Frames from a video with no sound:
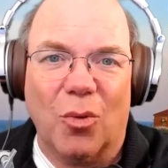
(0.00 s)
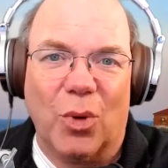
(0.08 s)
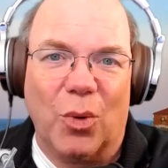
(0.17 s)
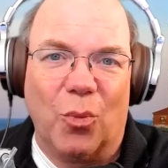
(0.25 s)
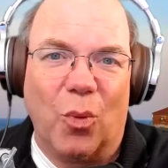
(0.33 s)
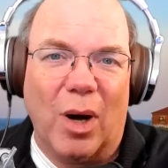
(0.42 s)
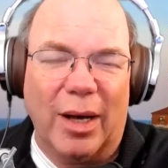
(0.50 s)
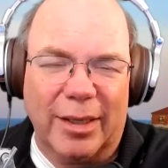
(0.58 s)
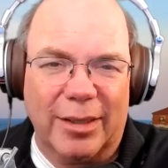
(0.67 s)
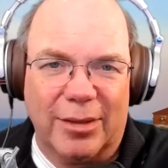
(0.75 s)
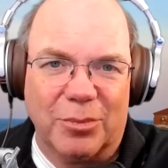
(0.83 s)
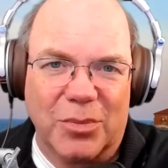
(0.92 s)
we
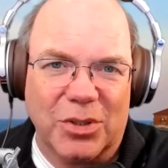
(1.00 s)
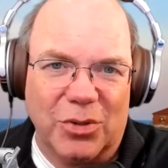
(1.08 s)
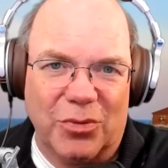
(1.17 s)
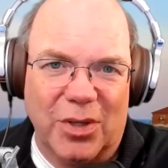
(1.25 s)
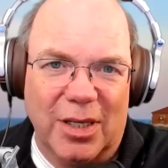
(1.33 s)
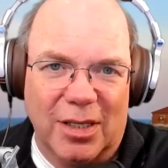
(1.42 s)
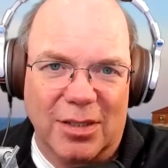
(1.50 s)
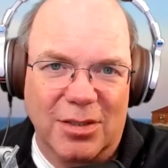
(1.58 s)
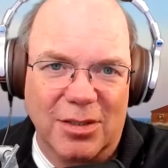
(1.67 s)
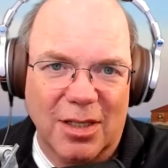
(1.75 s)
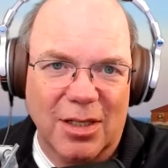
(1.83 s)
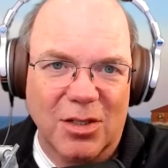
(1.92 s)
wanted them to do
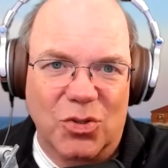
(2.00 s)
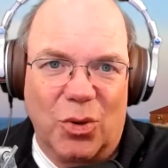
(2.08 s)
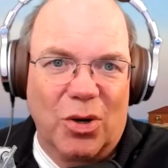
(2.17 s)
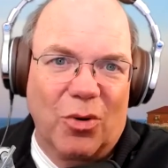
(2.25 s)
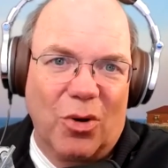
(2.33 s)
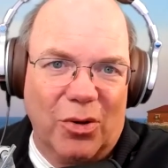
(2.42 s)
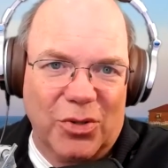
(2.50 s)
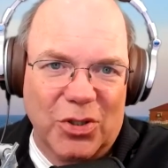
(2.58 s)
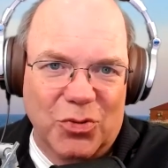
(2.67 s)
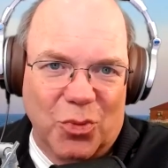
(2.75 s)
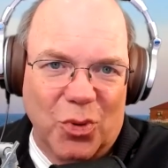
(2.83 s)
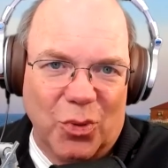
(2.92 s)
this, so here are all
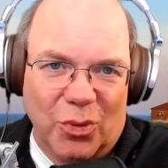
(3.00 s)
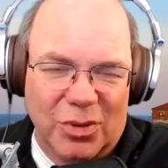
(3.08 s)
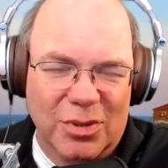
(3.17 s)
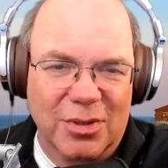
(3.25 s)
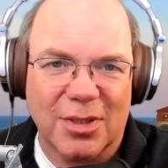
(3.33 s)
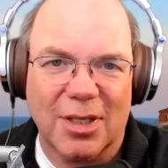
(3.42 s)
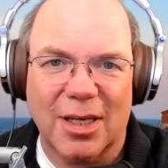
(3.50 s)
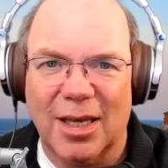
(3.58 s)
these rules.